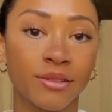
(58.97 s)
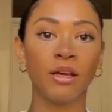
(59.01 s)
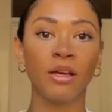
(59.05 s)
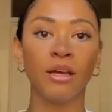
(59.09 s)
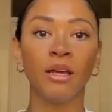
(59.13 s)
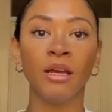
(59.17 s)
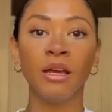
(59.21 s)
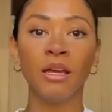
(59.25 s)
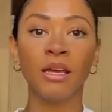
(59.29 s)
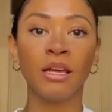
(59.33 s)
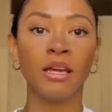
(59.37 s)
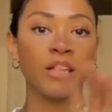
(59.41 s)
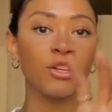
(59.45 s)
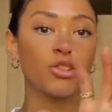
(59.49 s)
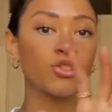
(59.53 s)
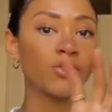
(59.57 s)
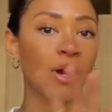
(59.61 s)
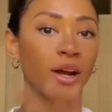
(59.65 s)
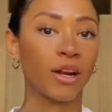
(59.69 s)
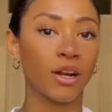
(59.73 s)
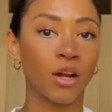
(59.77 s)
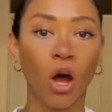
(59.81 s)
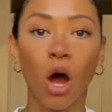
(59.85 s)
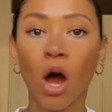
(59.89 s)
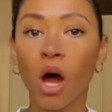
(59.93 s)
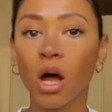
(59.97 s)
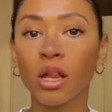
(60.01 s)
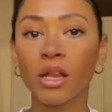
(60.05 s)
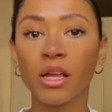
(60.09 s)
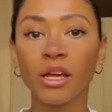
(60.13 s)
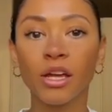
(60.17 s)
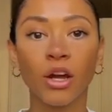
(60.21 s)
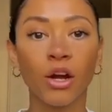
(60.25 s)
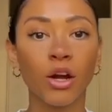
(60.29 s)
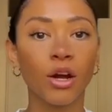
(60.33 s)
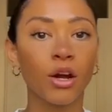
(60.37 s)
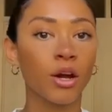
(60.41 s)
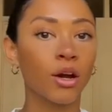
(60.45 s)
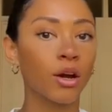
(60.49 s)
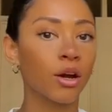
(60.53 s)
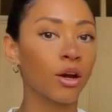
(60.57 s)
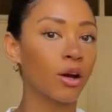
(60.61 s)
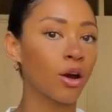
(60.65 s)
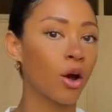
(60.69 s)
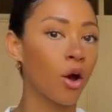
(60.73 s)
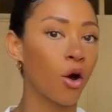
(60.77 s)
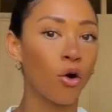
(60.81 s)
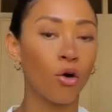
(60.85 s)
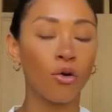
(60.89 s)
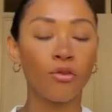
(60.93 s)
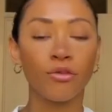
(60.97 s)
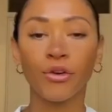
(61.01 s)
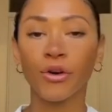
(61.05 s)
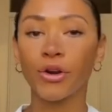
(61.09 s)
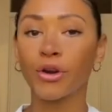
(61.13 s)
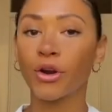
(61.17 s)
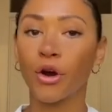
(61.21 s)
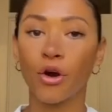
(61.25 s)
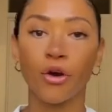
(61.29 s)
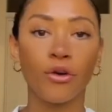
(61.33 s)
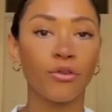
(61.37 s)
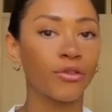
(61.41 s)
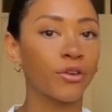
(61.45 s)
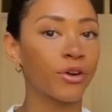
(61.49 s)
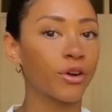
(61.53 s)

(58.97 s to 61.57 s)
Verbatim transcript: He tried calling her over and over